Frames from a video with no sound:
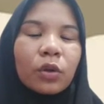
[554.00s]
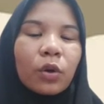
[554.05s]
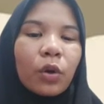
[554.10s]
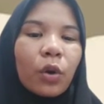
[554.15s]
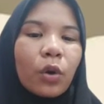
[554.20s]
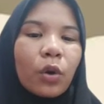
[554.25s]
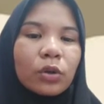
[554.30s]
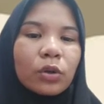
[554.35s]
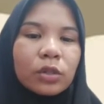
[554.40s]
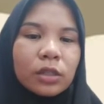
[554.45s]

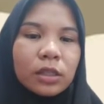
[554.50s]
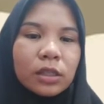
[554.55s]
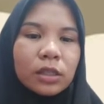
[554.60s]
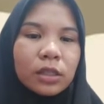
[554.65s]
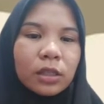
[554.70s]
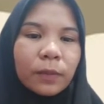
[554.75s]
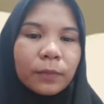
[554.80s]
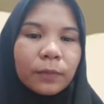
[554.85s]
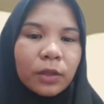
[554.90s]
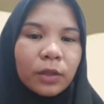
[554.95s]
course's
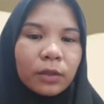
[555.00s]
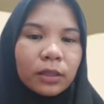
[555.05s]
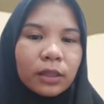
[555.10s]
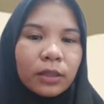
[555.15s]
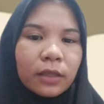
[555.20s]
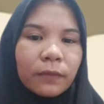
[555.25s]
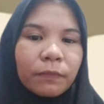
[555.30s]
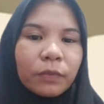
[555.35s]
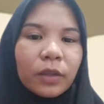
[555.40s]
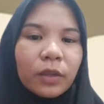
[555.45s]

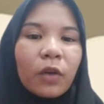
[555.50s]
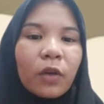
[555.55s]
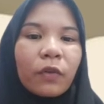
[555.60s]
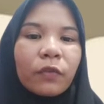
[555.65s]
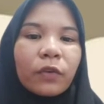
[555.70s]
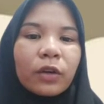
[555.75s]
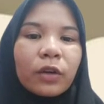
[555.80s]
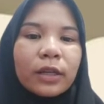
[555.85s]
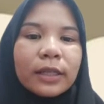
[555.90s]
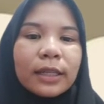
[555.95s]
objective.
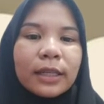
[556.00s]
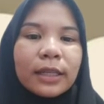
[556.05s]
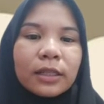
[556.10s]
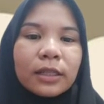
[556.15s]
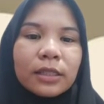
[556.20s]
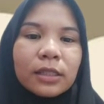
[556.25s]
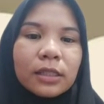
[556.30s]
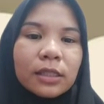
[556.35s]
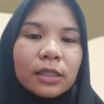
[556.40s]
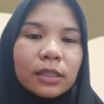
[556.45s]
For the
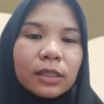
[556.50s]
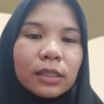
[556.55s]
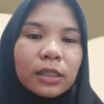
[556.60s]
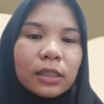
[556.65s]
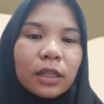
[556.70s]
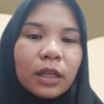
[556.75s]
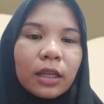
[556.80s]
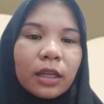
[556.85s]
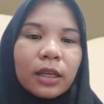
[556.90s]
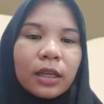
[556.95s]
reason,
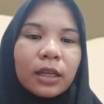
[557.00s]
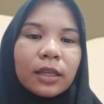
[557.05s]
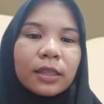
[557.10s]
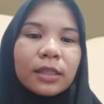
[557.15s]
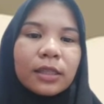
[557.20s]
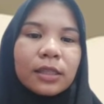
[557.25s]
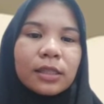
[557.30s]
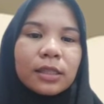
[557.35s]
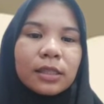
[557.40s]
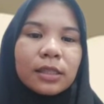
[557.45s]

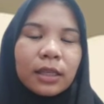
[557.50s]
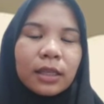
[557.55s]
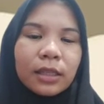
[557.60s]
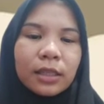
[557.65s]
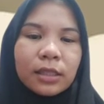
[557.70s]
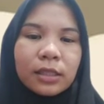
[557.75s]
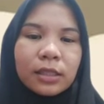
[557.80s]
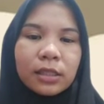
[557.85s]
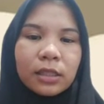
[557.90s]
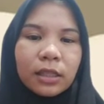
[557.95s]
this step
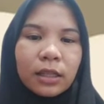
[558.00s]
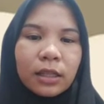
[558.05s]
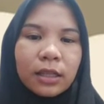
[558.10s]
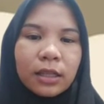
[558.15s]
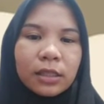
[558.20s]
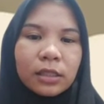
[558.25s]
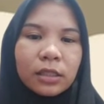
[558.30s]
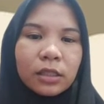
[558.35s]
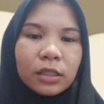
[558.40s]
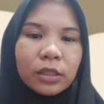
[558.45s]
is a
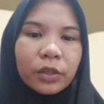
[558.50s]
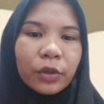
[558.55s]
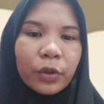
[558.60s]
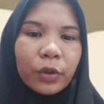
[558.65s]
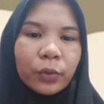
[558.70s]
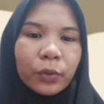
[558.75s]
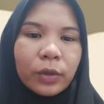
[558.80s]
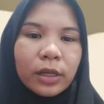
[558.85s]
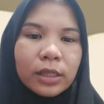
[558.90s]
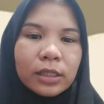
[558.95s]
lesson
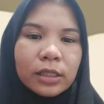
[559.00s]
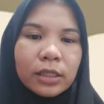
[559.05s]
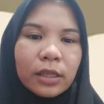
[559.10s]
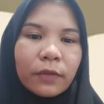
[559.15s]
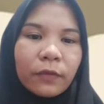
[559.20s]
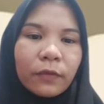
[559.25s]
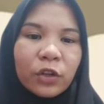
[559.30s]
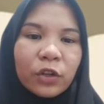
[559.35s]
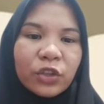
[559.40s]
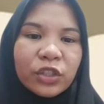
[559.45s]
known as
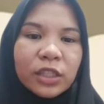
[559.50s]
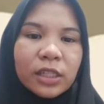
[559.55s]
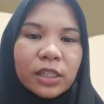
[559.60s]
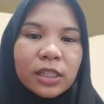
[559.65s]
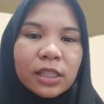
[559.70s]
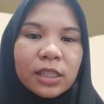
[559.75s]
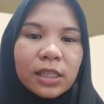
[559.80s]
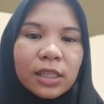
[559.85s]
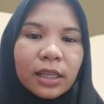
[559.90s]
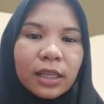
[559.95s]
evaluation
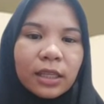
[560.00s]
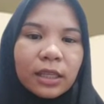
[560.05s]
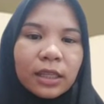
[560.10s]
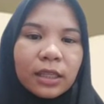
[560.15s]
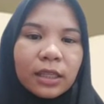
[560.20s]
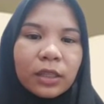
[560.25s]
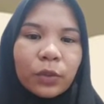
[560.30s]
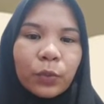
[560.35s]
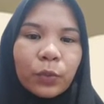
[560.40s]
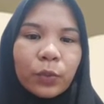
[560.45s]
step,
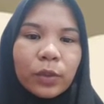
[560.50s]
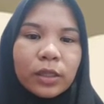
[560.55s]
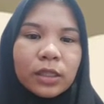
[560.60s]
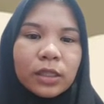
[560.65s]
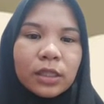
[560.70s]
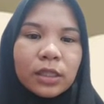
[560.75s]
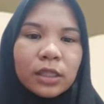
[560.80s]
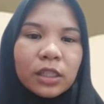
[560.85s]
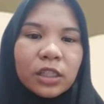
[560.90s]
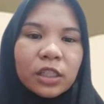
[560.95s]
in which
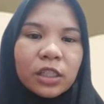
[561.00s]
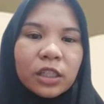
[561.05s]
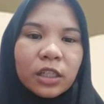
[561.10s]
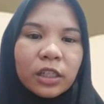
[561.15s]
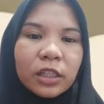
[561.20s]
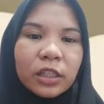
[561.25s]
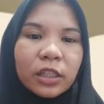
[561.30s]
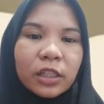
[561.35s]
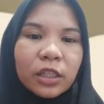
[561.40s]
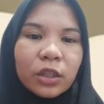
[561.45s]

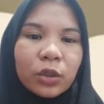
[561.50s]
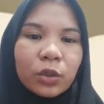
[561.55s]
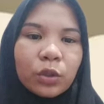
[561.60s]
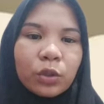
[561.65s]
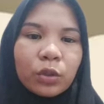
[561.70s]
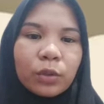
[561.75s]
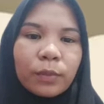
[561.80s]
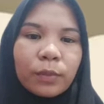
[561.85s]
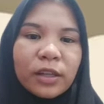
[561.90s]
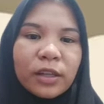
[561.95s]
teacher need
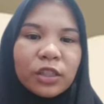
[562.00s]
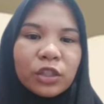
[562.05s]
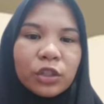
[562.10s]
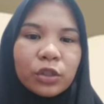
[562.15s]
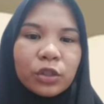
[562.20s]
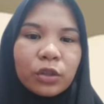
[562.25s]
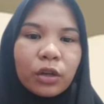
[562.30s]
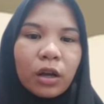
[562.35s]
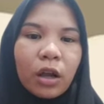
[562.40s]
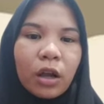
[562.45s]
to
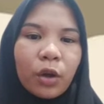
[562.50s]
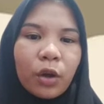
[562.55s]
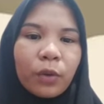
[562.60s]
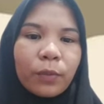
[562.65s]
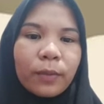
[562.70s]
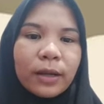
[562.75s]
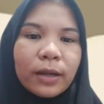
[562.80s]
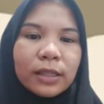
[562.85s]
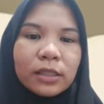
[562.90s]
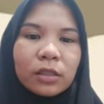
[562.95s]
ensure how
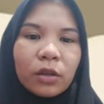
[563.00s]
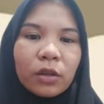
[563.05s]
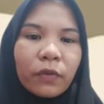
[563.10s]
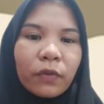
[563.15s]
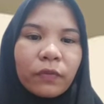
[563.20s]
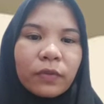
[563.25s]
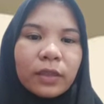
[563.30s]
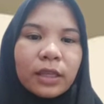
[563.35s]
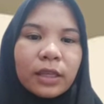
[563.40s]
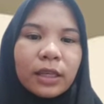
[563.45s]
much of
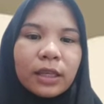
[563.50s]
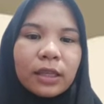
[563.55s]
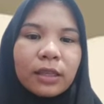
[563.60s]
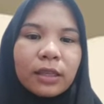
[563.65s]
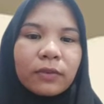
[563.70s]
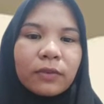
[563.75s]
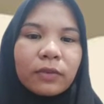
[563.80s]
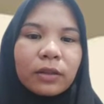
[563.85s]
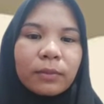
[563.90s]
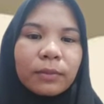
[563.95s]
the
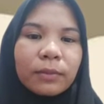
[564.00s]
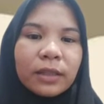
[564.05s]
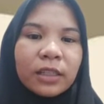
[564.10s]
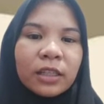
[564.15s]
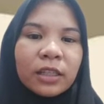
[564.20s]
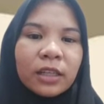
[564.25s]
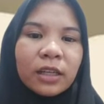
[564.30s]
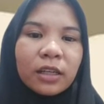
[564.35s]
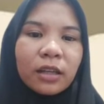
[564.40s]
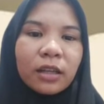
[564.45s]
given
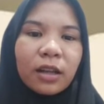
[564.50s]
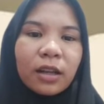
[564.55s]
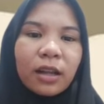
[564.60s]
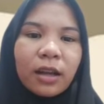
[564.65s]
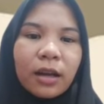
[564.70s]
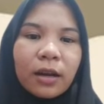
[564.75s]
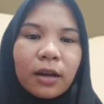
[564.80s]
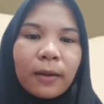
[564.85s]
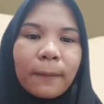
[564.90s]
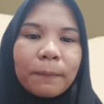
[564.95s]
material
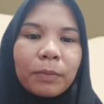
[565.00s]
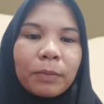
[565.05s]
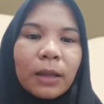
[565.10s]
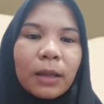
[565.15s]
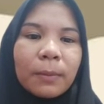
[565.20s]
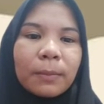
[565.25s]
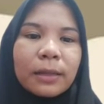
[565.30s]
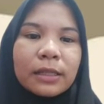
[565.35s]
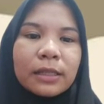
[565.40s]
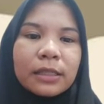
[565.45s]
are
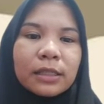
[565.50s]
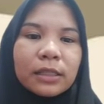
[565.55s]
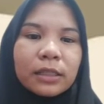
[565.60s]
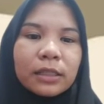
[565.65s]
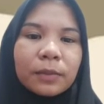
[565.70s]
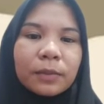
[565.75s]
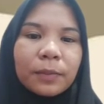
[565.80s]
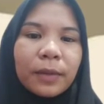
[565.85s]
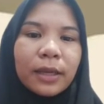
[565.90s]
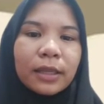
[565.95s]

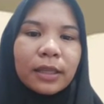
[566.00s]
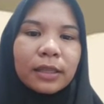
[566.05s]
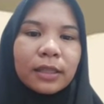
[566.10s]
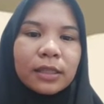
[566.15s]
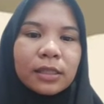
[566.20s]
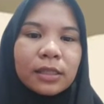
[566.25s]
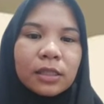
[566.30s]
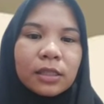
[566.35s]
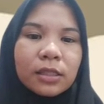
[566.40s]
mastered by the